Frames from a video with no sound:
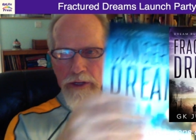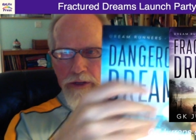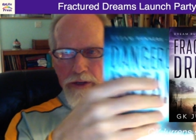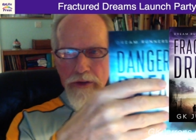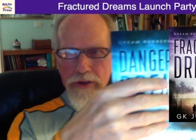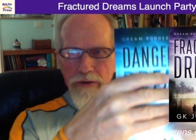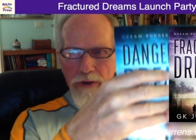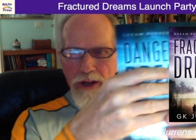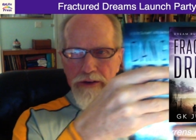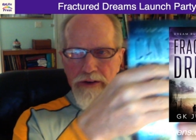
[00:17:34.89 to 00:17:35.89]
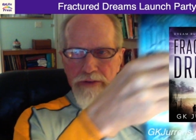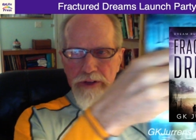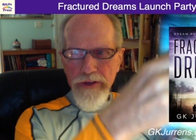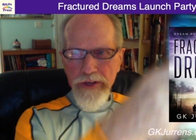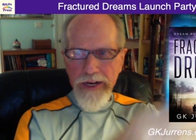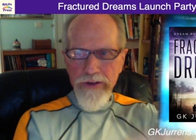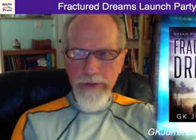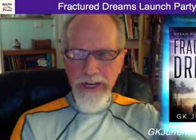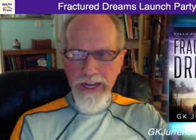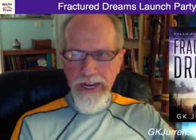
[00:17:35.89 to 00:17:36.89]
you can see relative to the size of
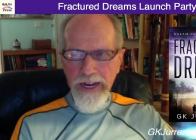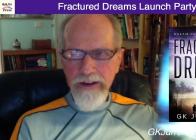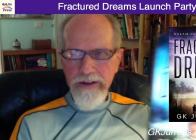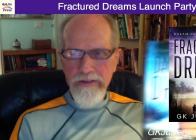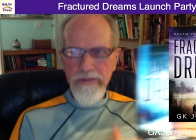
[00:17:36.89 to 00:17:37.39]
my hand.